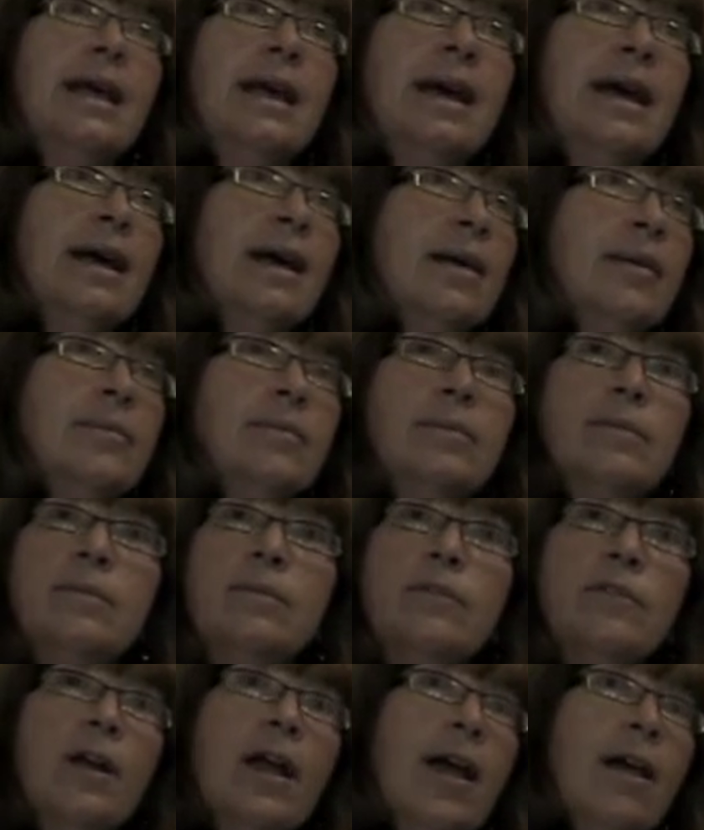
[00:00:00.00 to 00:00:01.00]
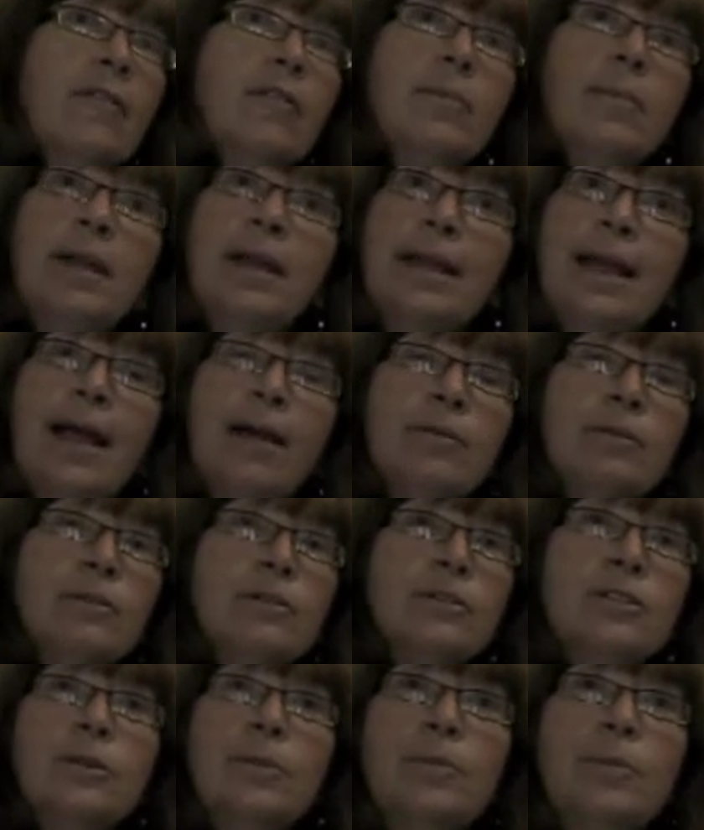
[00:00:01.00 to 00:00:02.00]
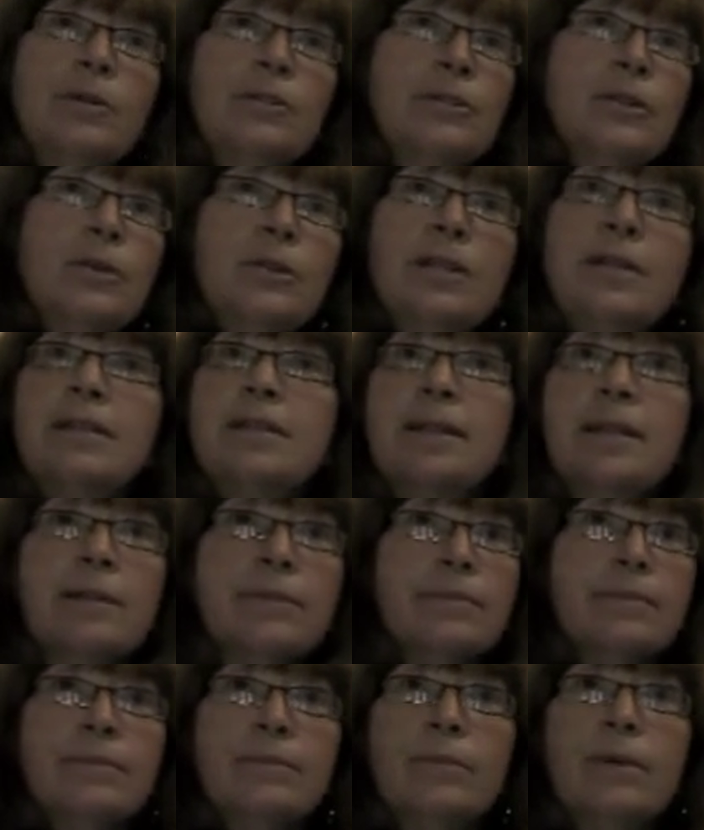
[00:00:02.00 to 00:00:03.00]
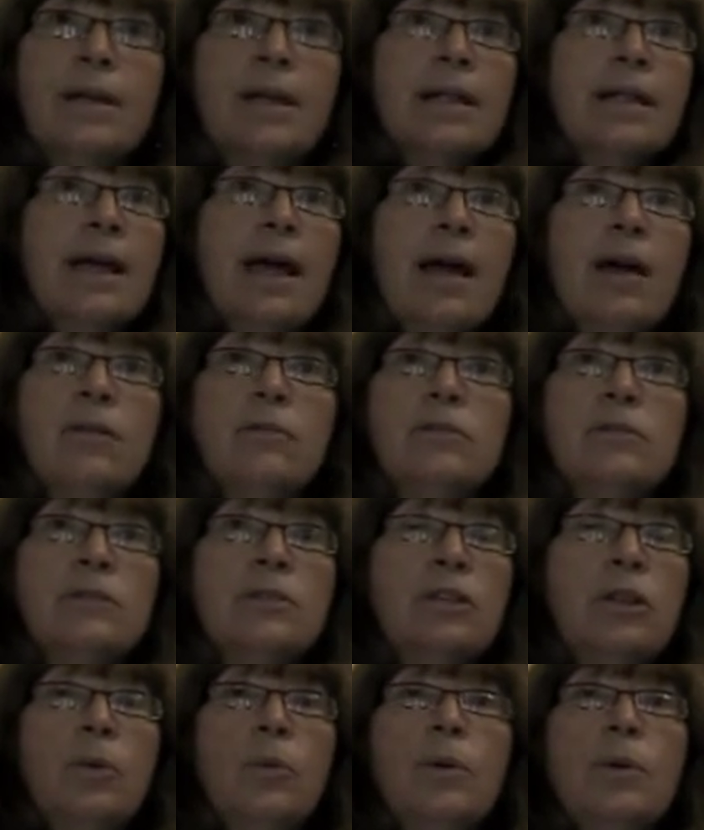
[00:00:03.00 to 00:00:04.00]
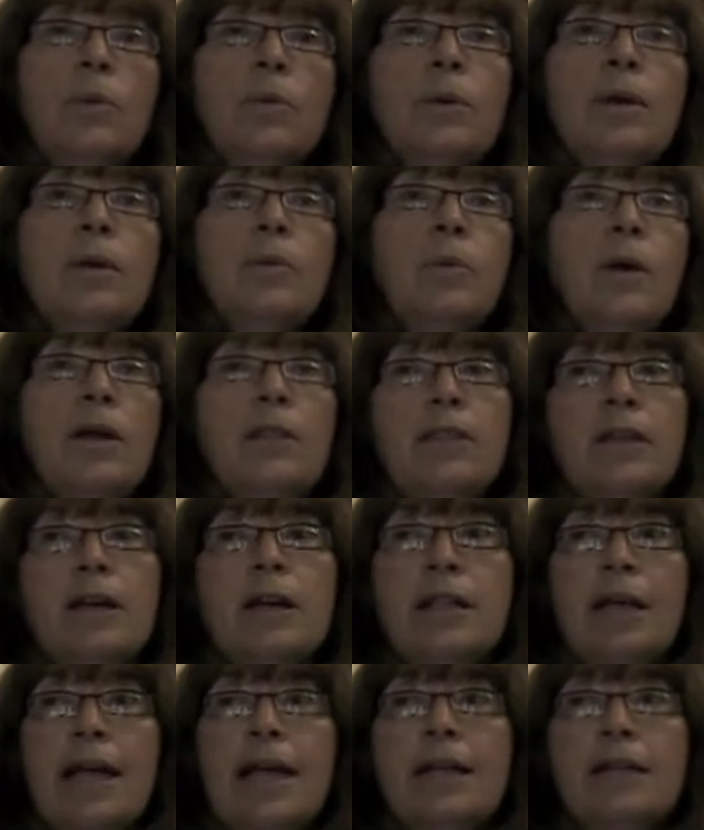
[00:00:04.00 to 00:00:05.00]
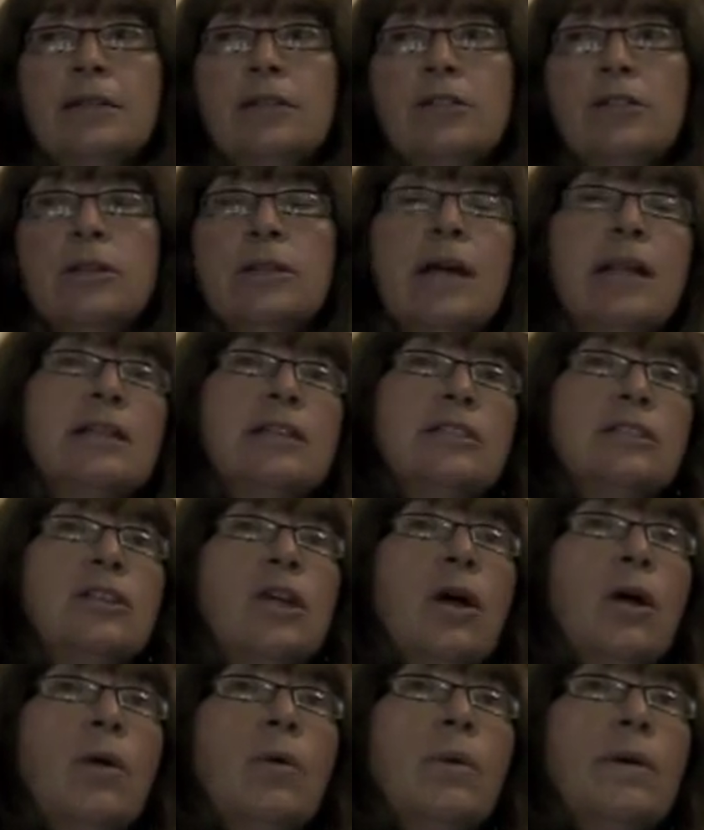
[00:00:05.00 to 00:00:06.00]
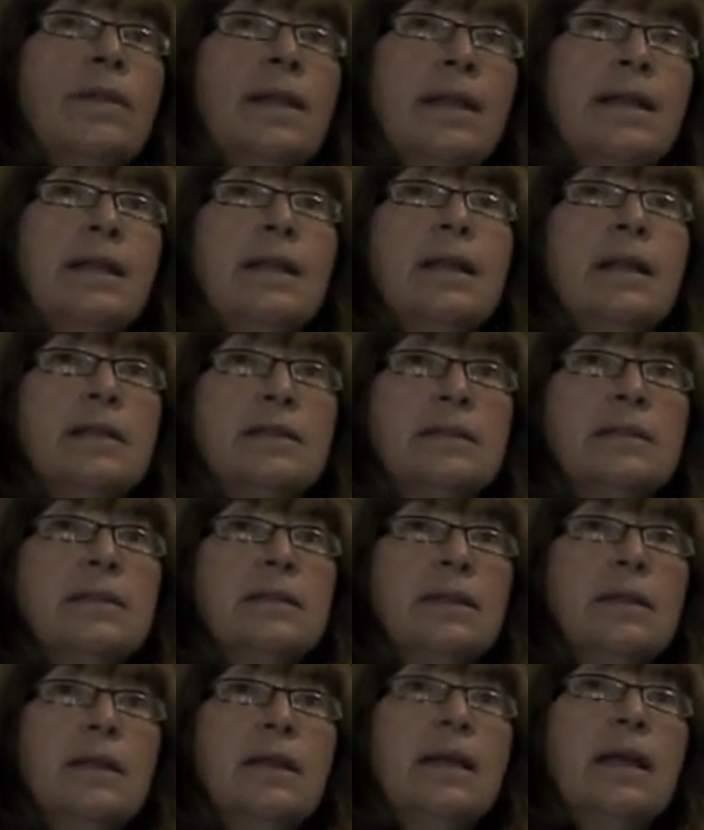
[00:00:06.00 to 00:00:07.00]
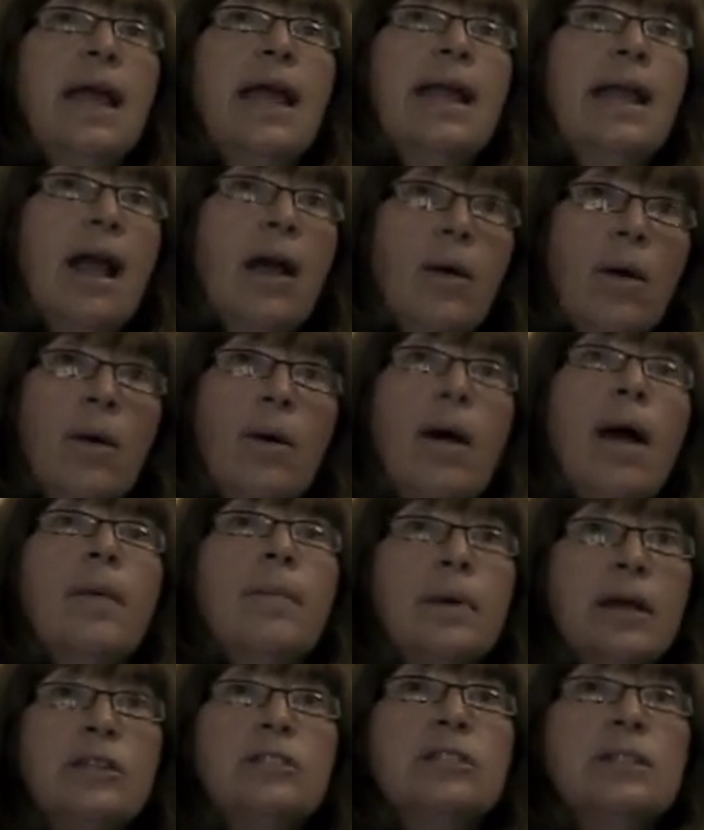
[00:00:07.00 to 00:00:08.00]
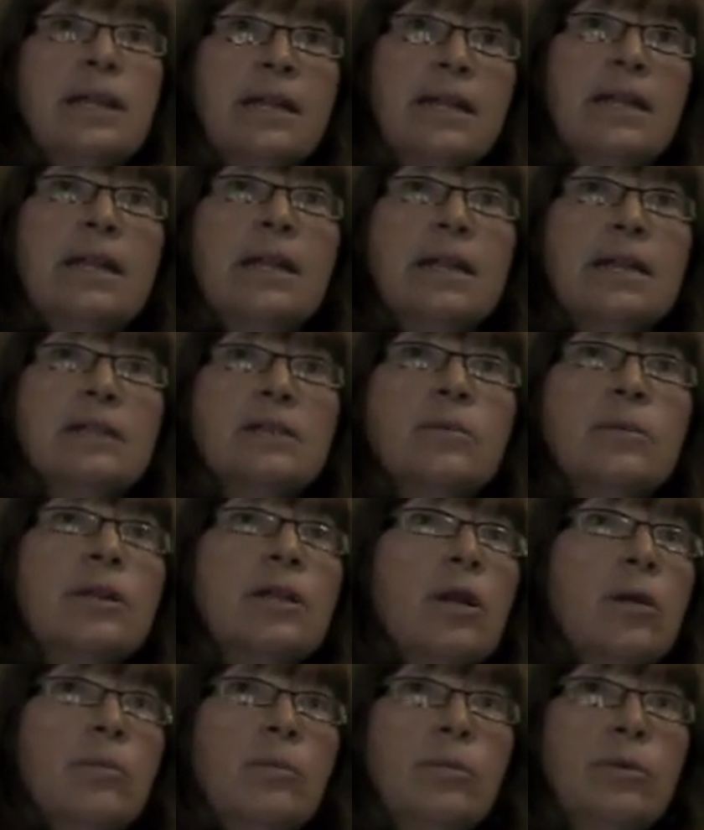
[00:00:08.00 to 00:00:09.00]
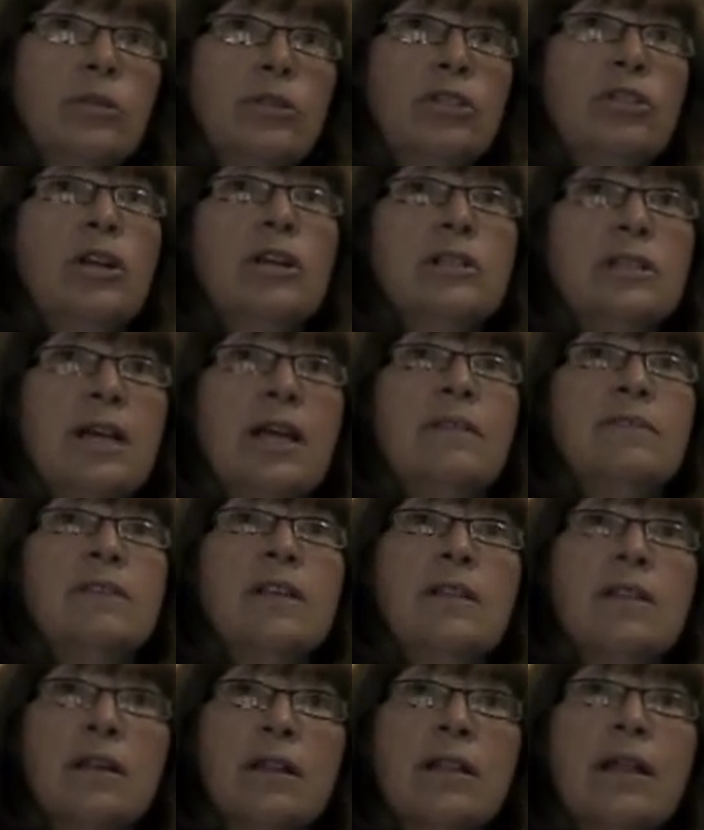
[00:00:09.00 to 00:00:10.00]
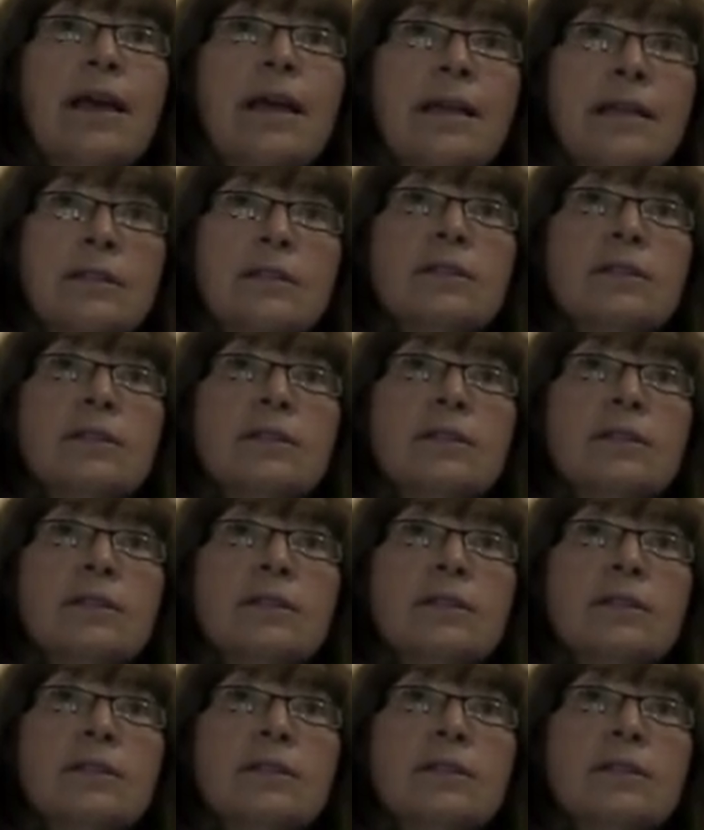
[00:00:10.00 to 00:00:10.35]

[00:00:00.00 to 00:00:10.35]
for however many hours a person needs it, we allow, you know, we want the client to let us know when they need us and how much they need us. We don't push ourselves on the client.